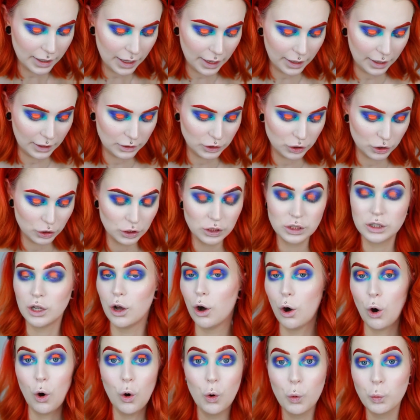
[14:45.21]
and I just
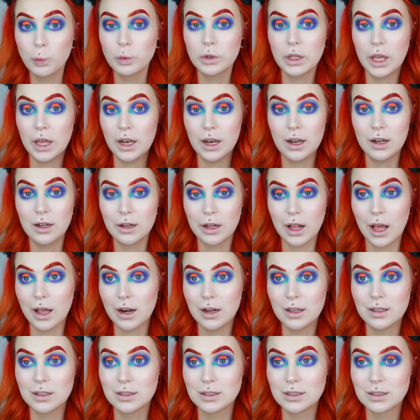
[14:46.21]
hope that
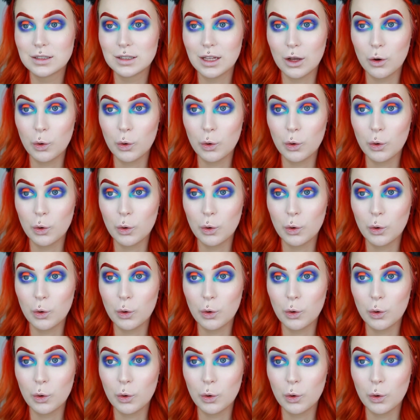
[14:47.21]
that is